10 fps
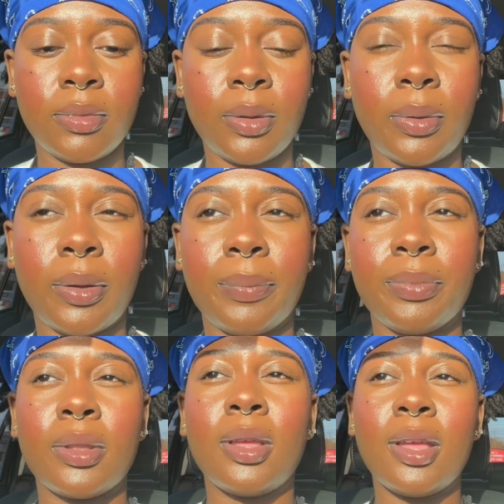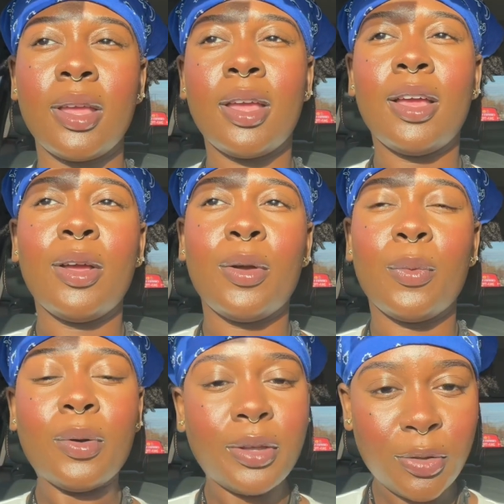Okay.
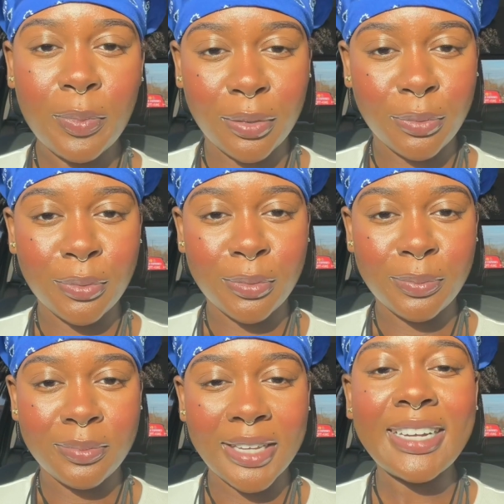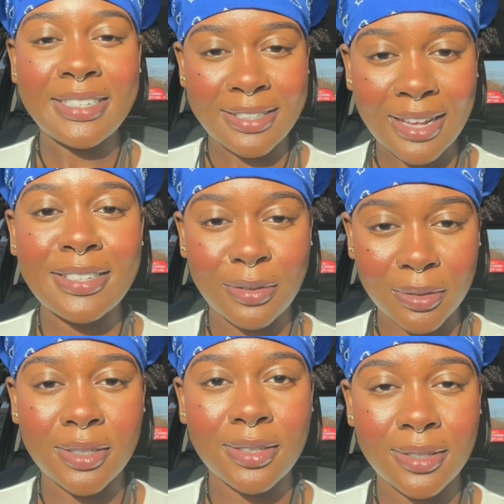What you've been through, it is that
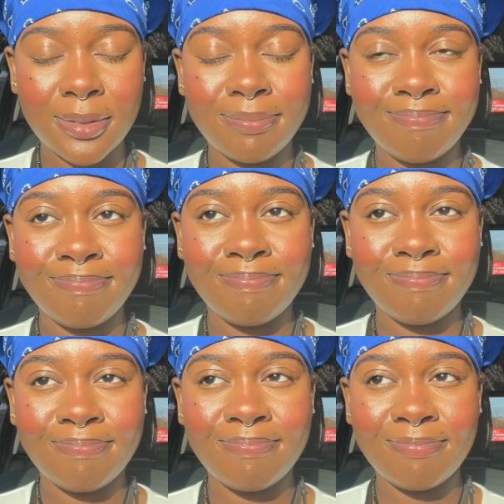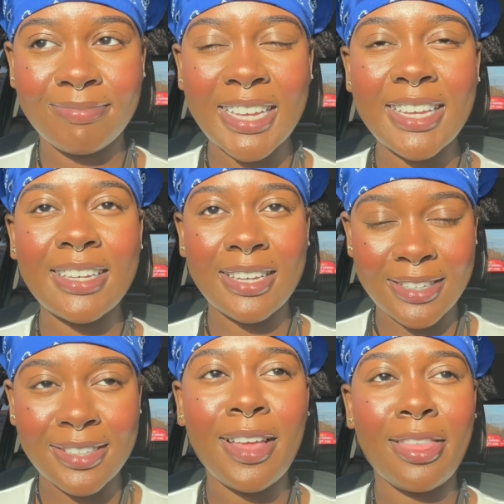serious. It
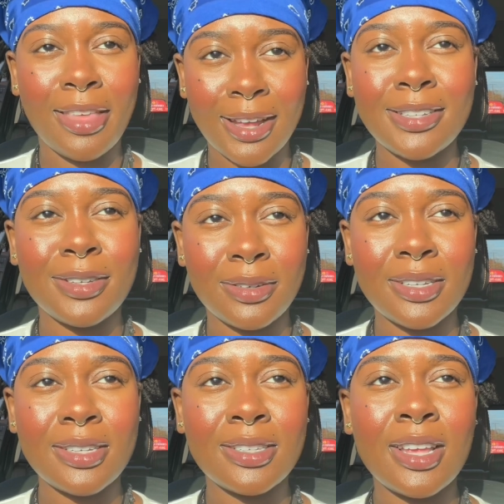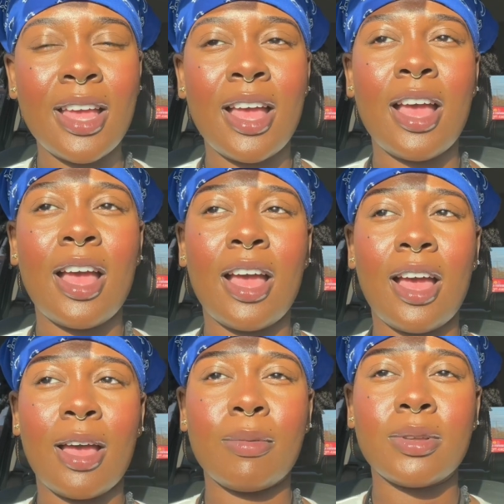is that serious.
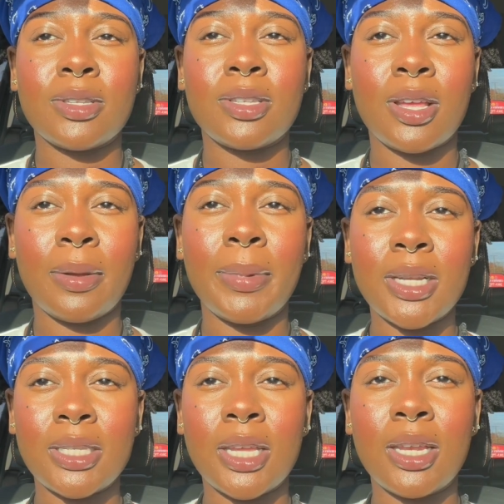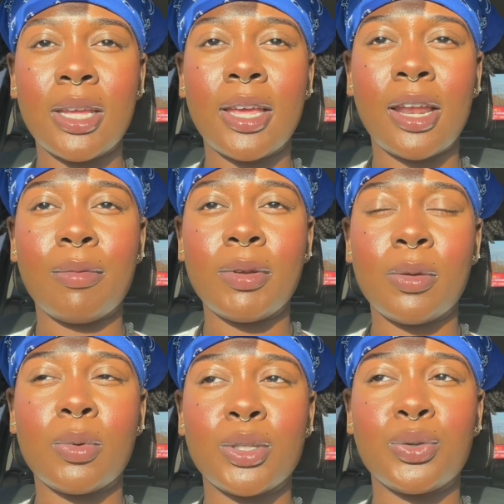I was meditating and I really
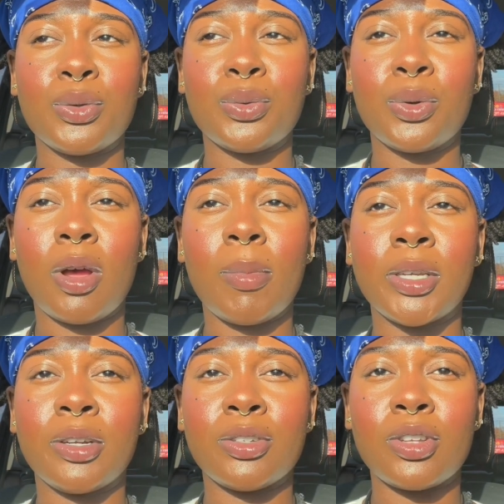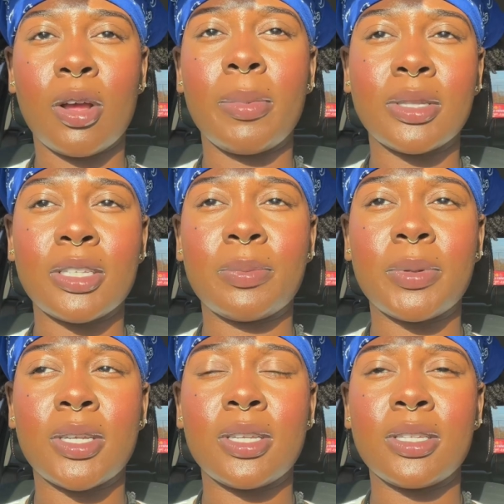wanted to come on here and talk about this
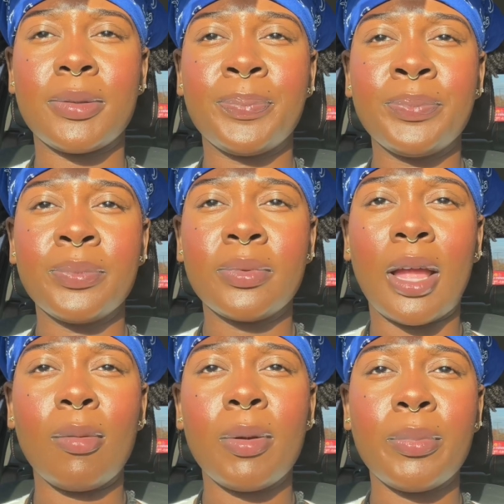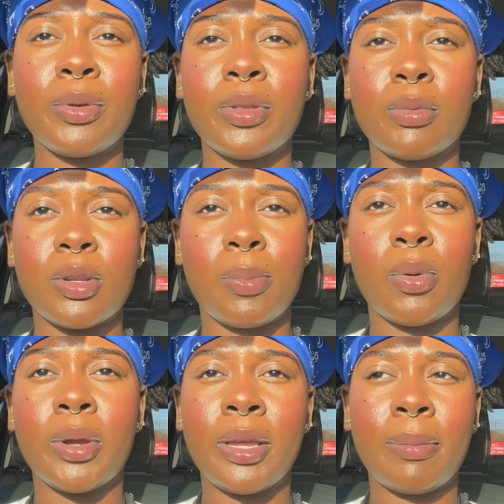because I remember there was a
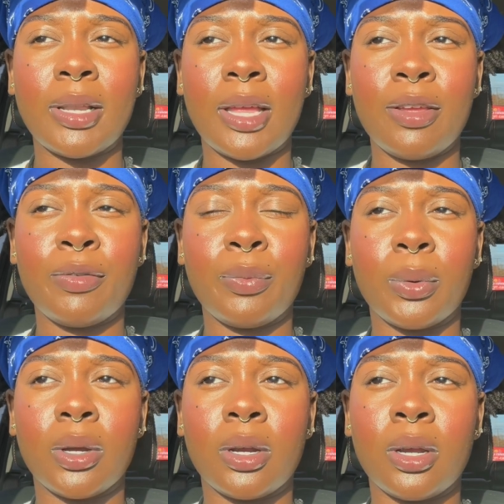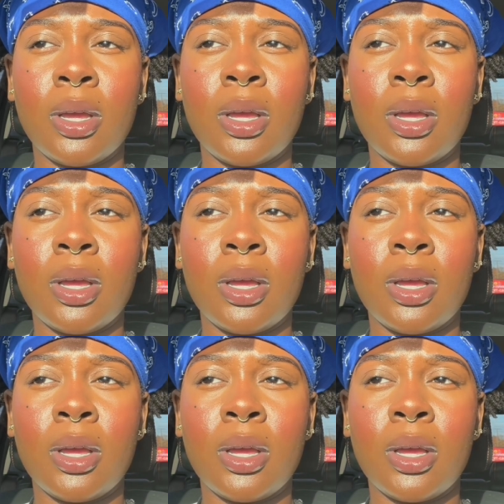point in my life where